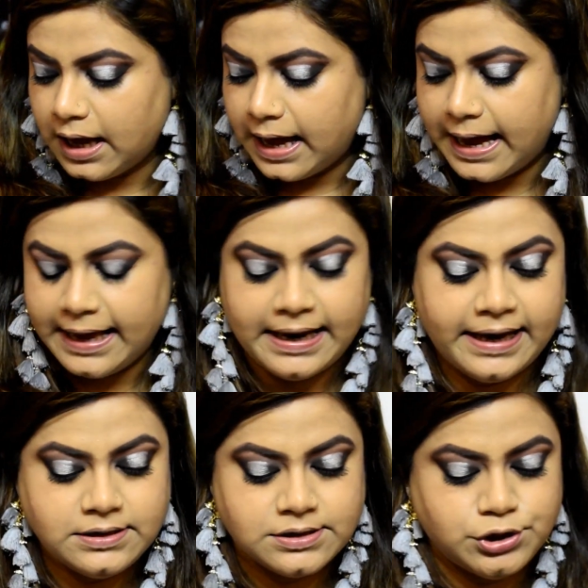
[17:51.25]

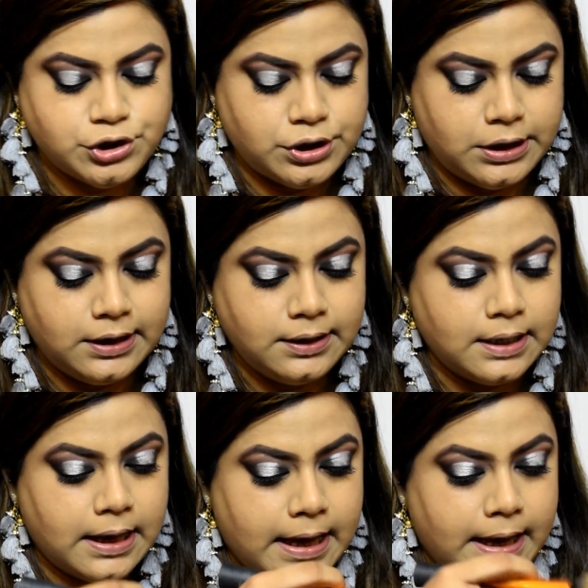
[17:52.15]
highlighter shade
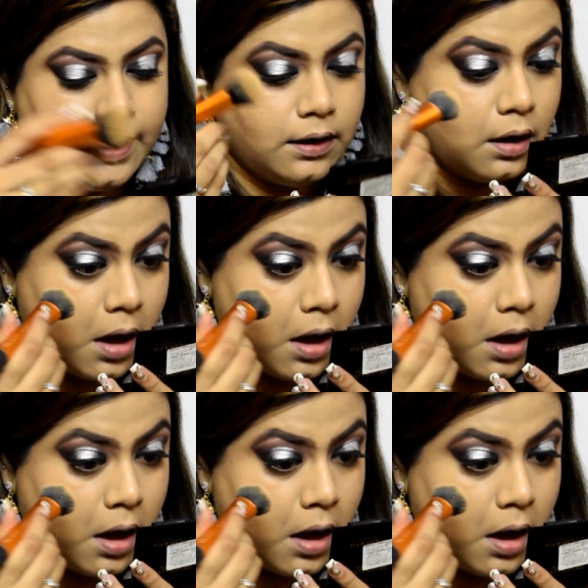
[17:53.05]
and